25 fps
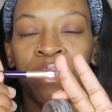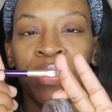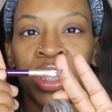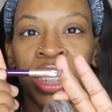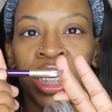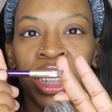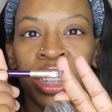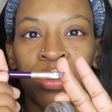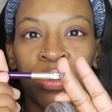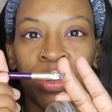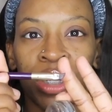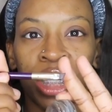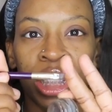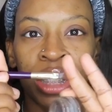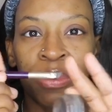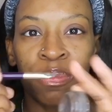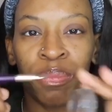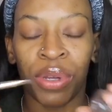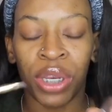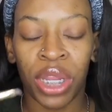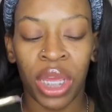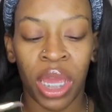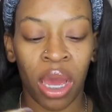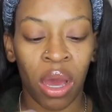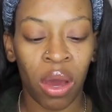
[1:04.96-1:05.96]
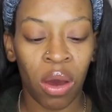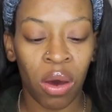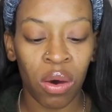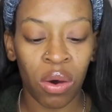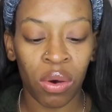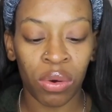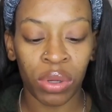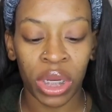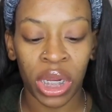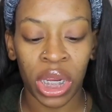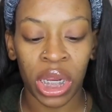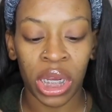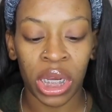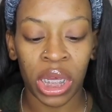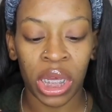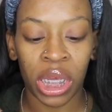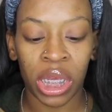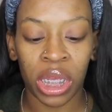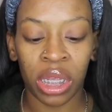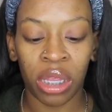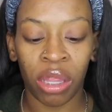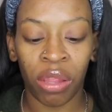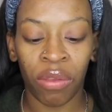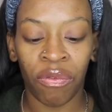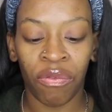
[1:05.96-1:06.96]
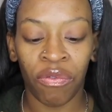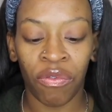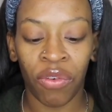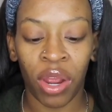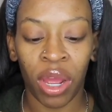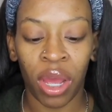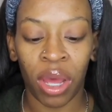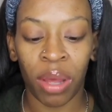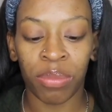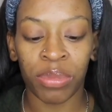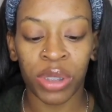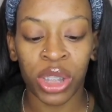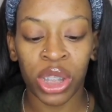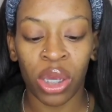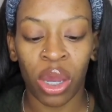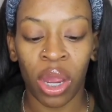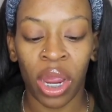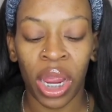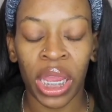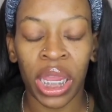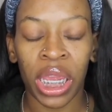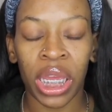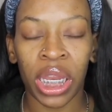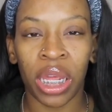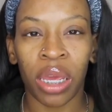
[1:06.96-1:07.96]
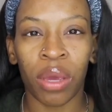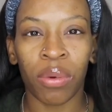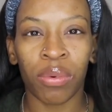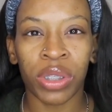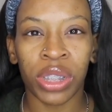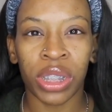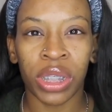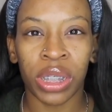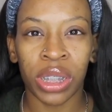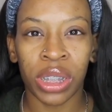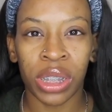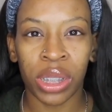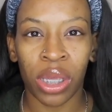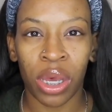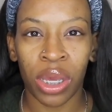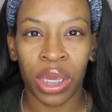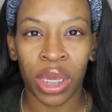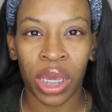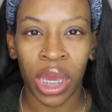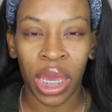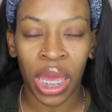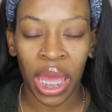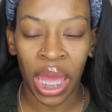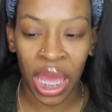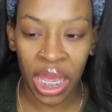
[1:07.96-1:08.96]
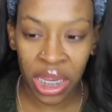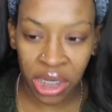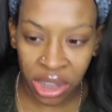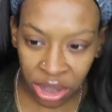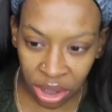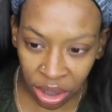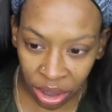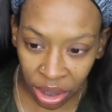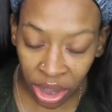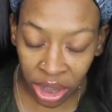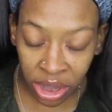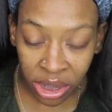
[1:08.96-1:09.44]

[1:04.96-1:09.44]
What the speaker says: This one is pretty old. It is from Target. It was a Sonia Kashuk.